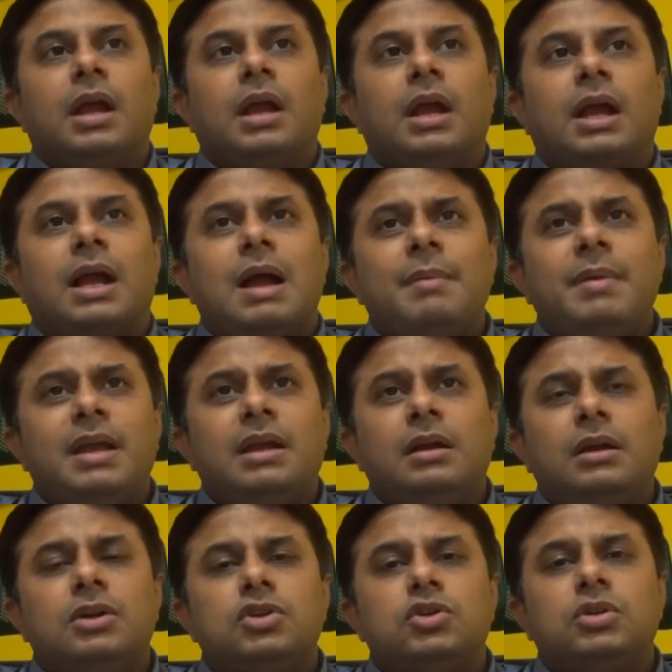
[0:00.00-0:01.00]

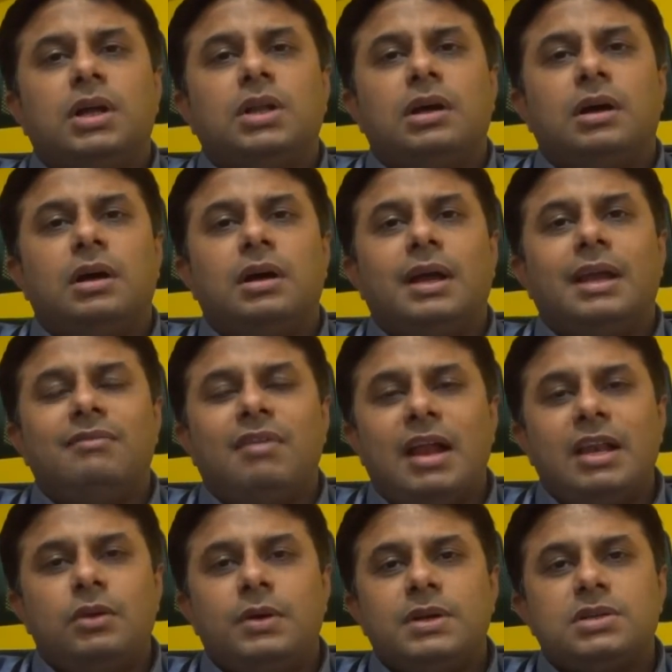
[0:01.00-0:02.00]
Coming to the
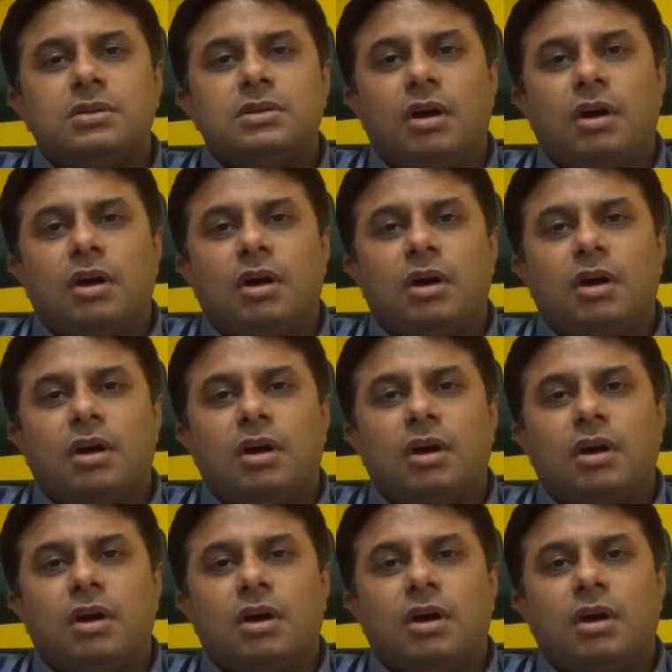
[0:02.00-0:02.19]
evaluation